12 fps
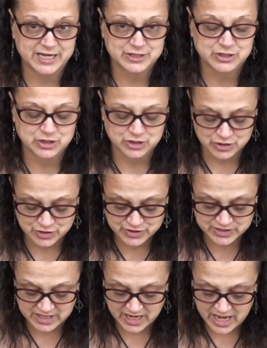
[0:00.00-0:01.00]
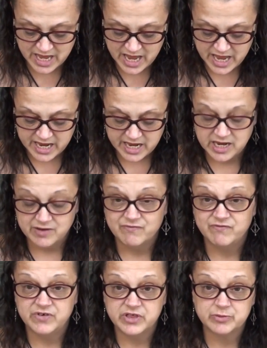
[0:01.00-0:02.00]
answers. In
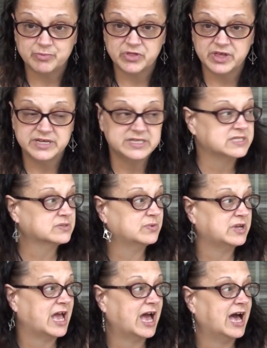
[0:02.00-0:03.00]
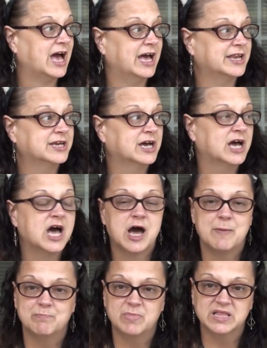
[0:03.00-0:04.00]
fifth place, we had
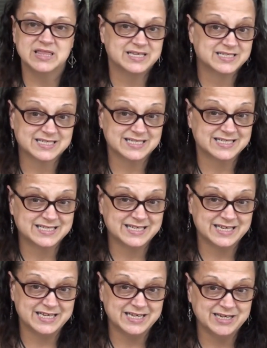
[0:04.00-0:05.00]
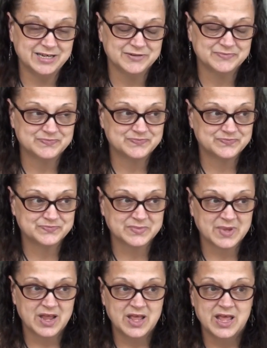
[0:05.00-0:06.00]
Melissa C.
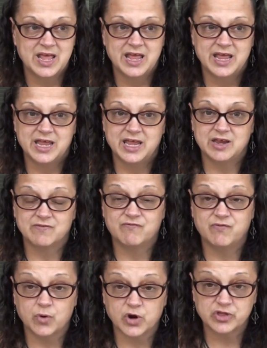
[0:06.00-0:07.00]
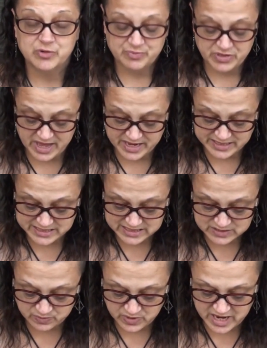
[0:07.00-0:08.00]
In fourth
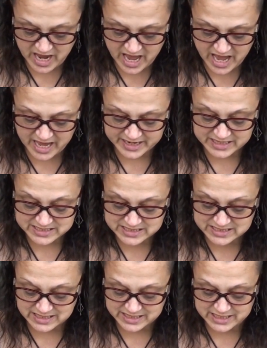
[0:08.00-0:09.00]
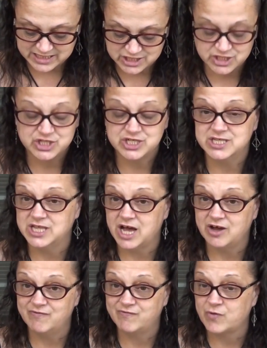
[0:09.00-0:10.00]
place, we had Selena G.
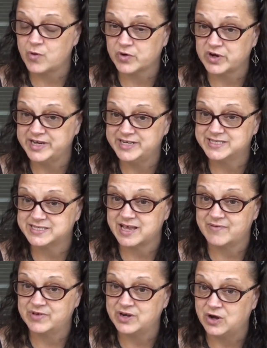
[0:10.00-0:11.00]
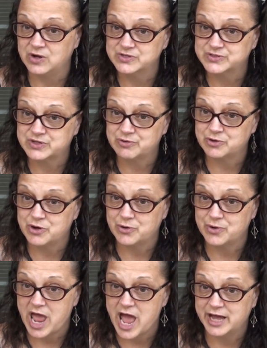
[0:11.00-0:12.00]
Love four eighty-seven, also
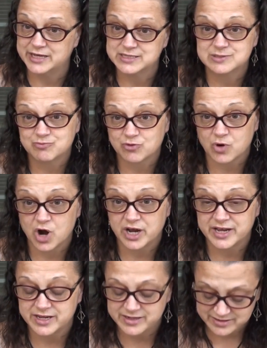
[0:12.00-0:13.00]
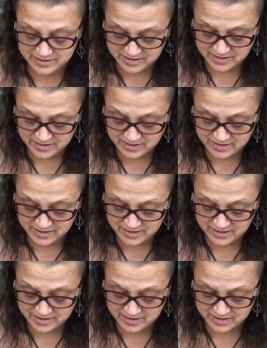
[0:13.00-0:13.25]
known as Brian.